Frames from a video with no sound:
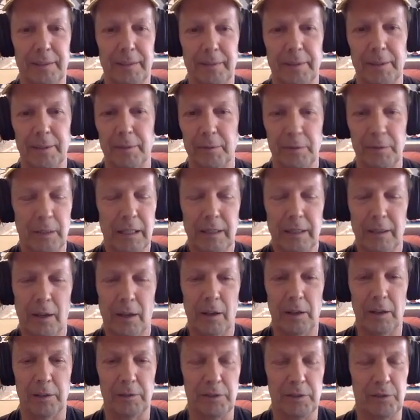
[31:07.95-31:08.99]
that
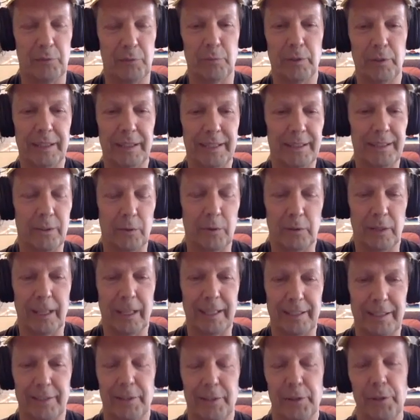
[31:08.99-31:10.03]
all of us really don't
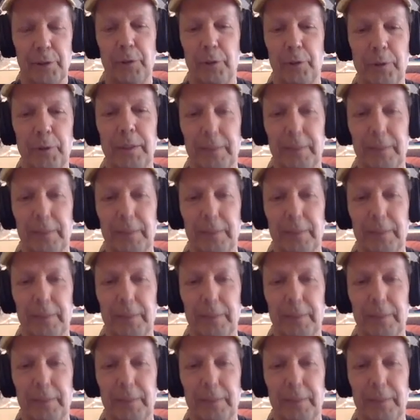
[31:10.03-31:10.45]
like to do.